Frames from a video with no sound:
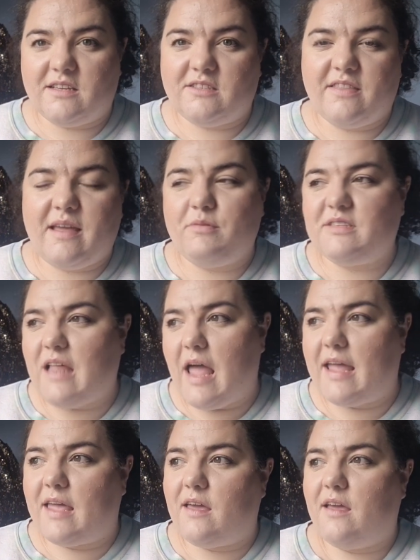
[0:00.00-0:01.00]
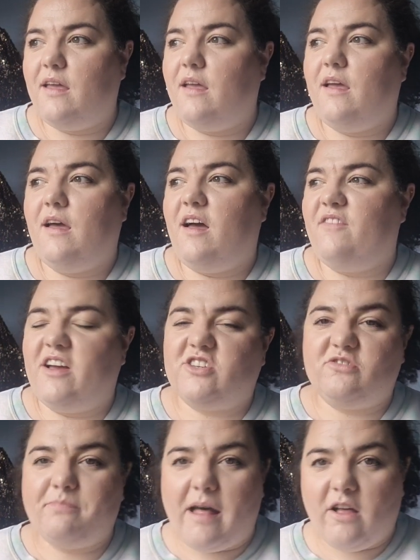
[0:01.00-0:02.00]
So there was like a
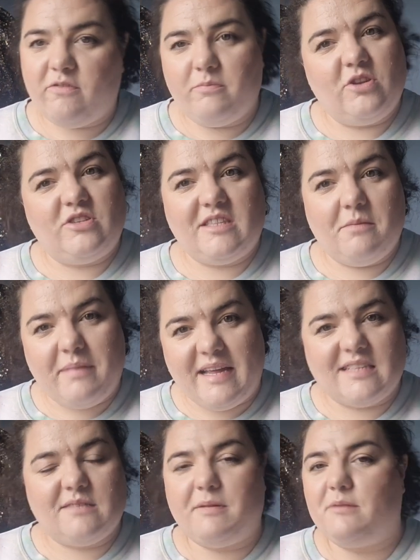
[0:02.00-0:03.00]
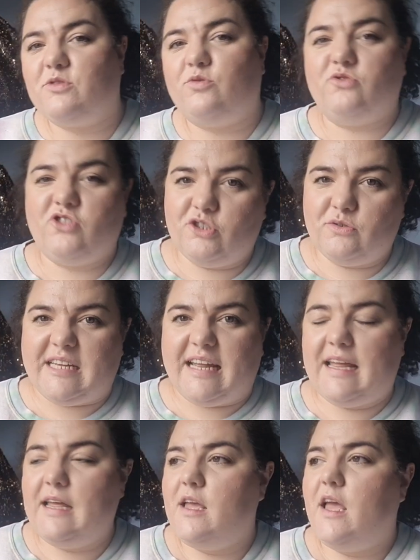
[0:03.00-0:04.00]
version of Belle from Beauty and the Beast, but it was called
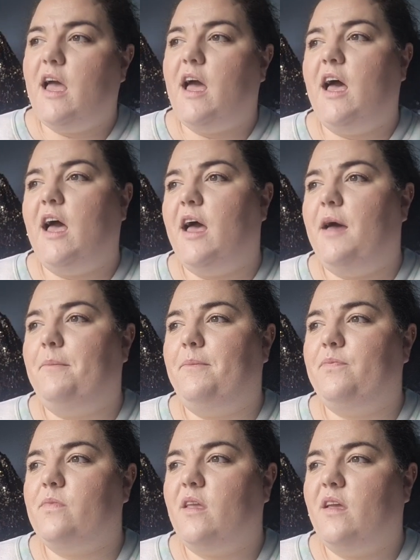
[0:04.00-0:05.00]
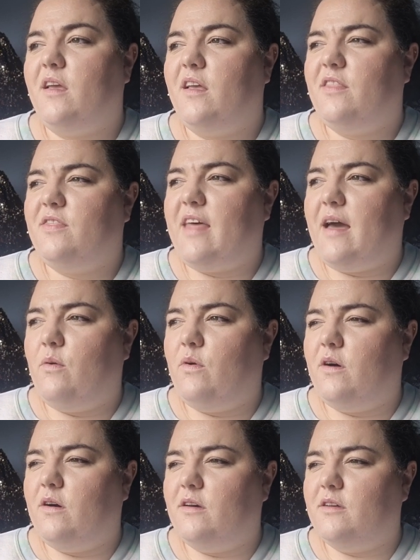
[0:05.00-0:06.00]
Judy. There
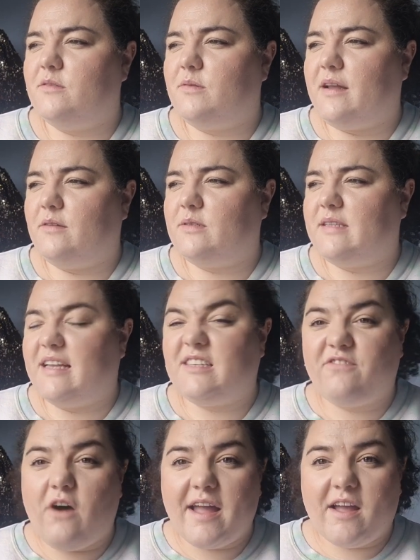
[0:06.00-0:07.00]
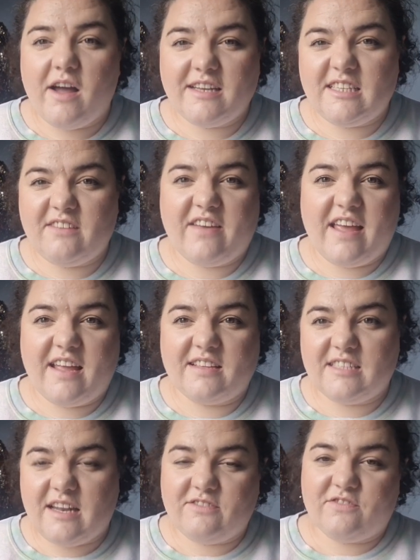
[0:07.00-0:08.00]
was, what else there? Defying ITV
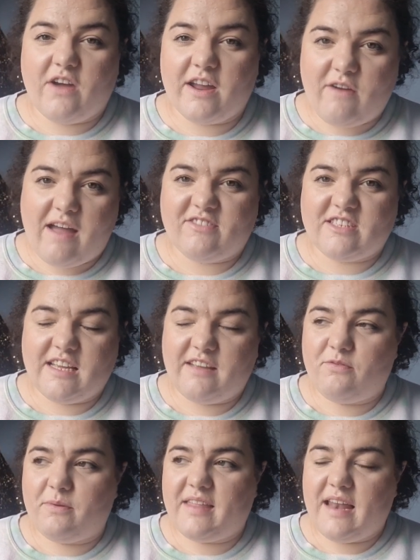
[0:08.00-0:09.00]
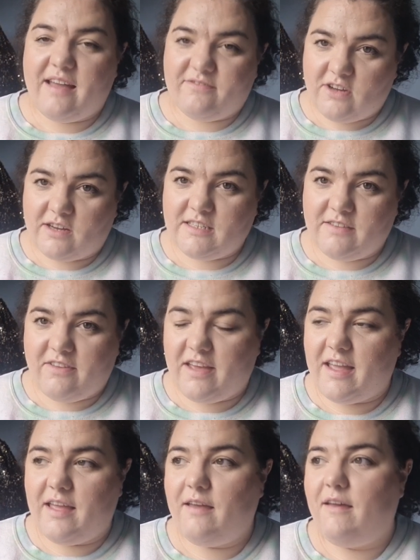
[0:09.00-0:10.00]
instead of Defying Gravity for when they left
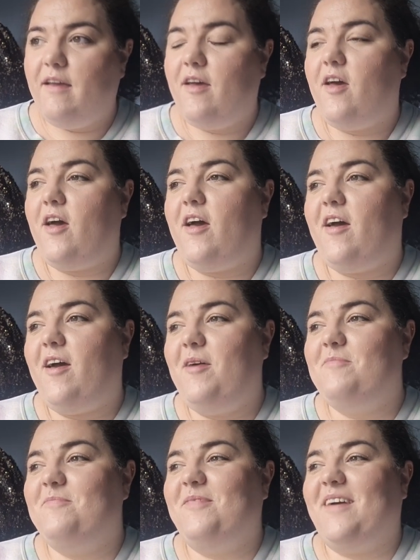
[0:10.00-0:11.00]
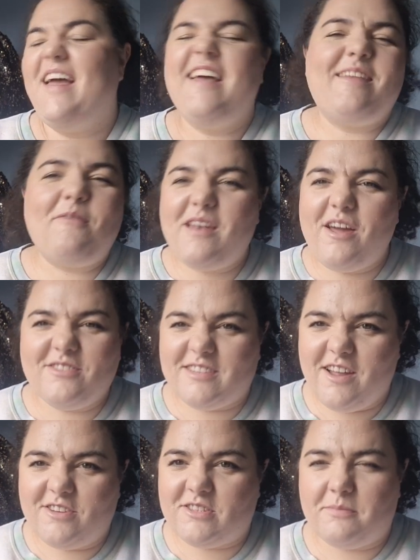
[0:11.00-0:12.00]
ITV. There were loads and
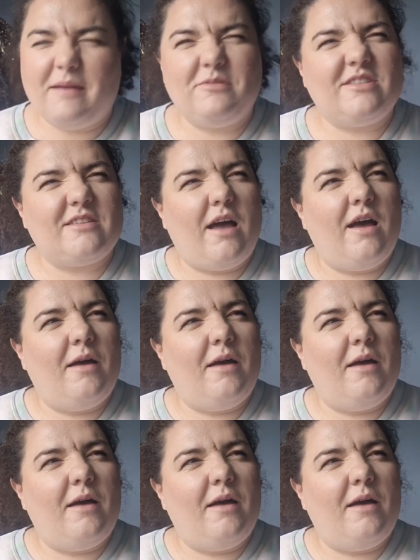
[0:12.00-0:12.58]
loads of them. There was...